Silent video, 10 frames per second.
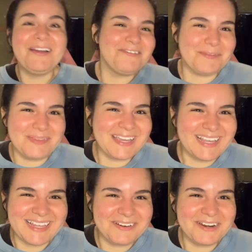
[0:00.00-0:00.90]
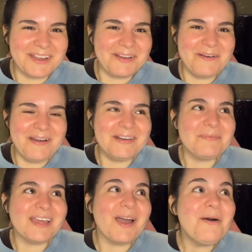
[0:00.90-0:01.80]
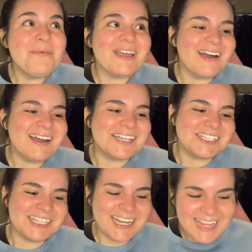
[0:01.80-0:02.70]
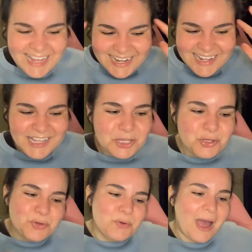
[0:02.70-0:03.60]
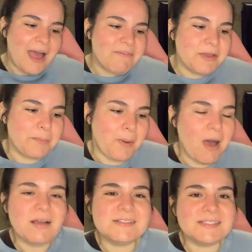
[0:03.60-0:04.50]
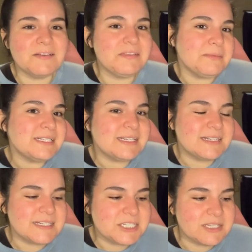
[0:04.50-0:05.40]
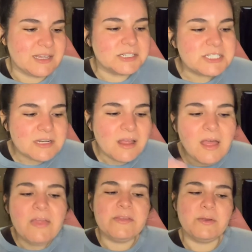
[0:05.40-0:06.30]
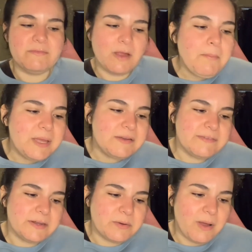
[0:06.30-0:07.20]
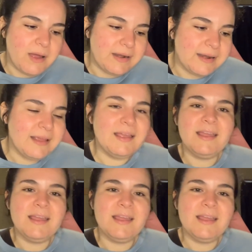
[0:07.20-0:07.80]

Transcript: from like a year ago, and I'm like, oh my gosh, Anna, you have a box of limited edition Lush that you have not made a video on.